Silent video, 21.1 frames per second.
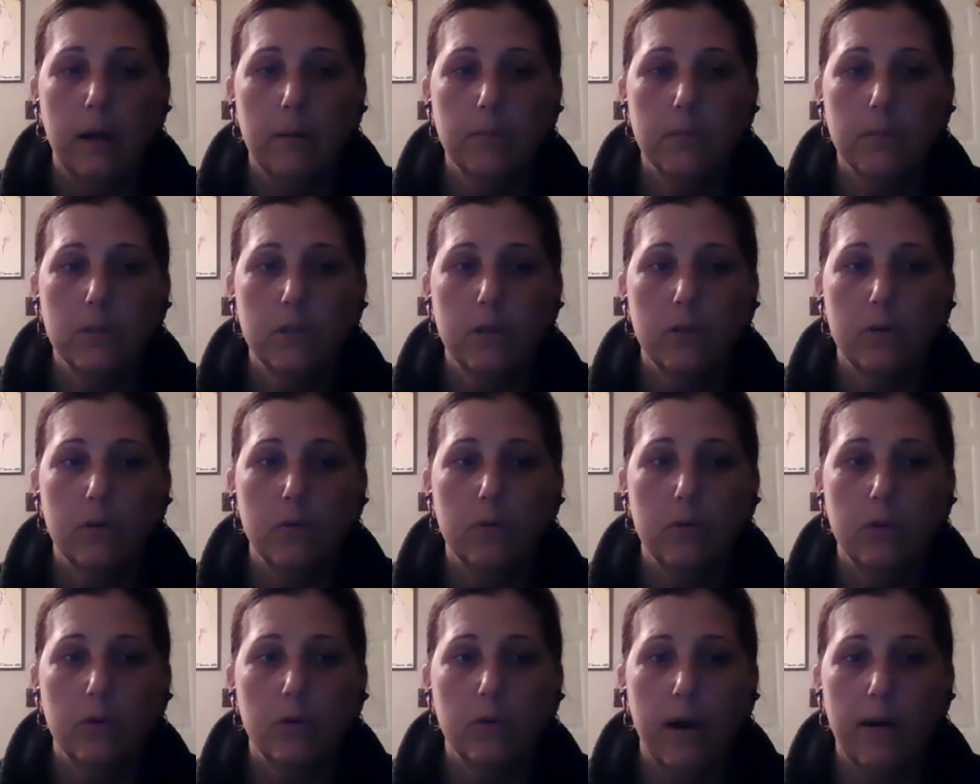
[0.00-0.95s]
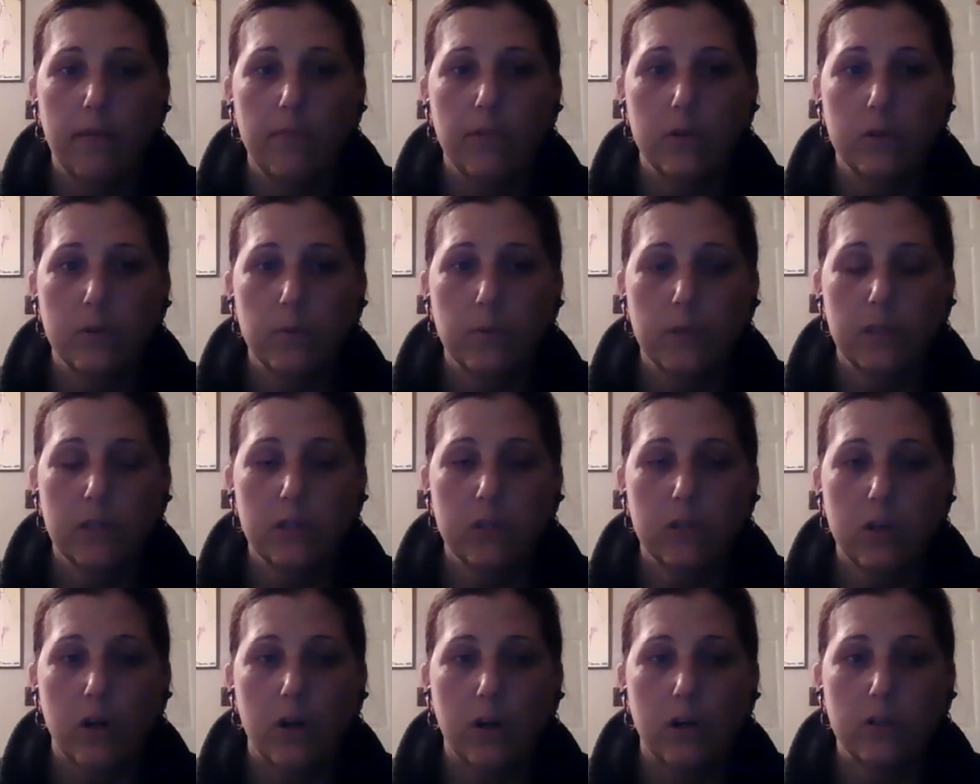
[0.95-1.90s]
So you'll have those
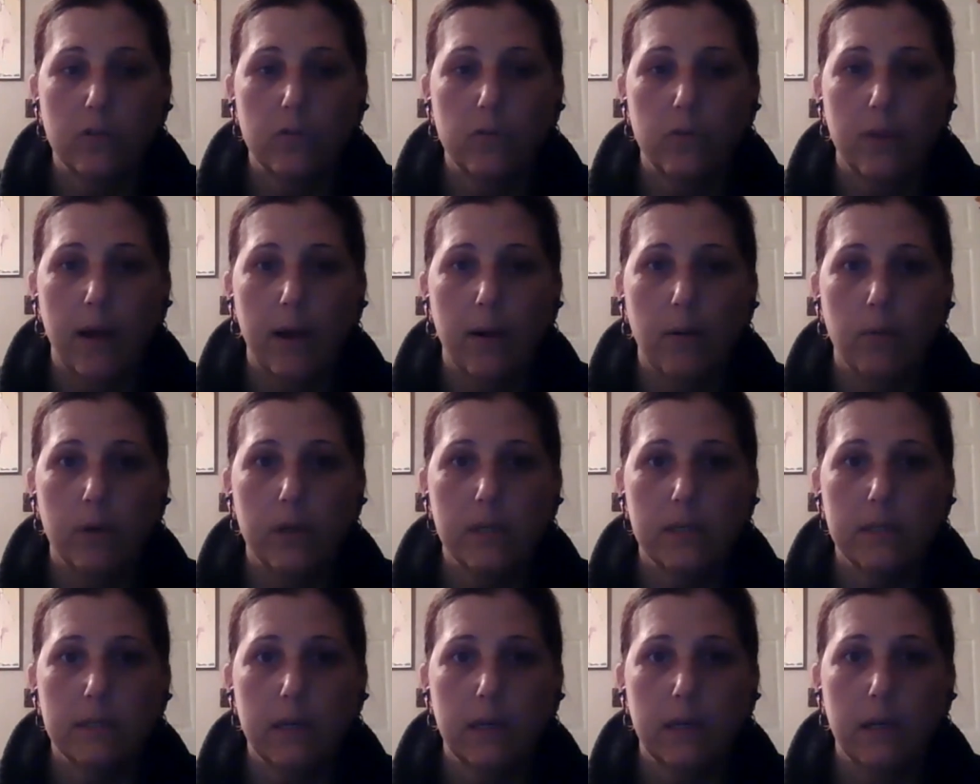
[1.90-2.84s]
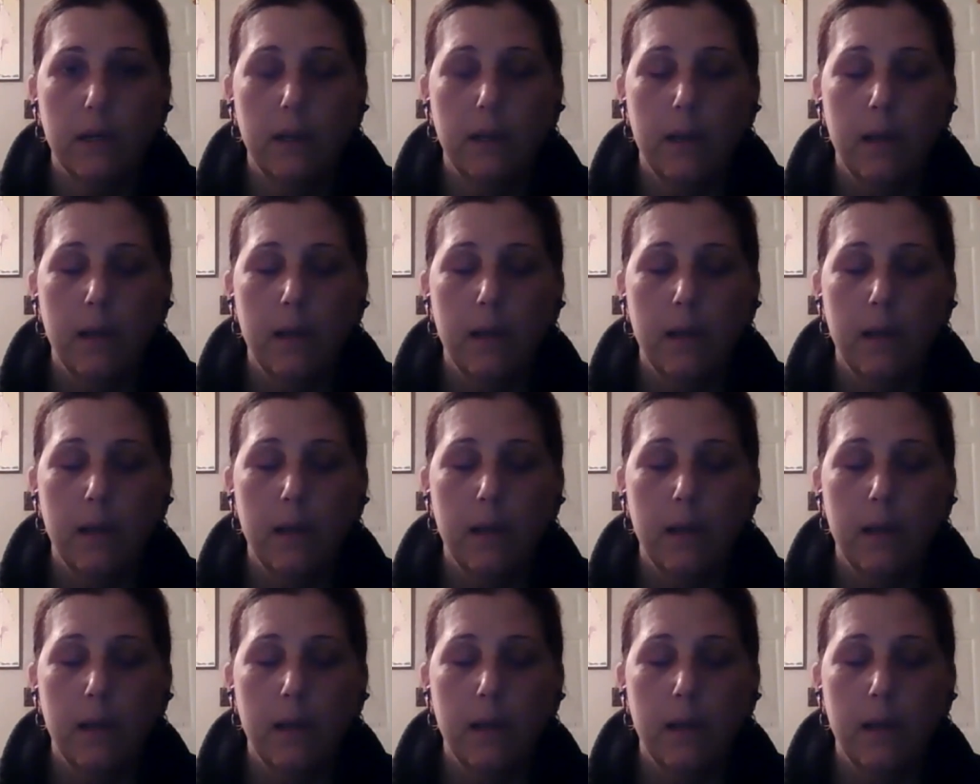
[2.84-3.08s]
business cards for that reason.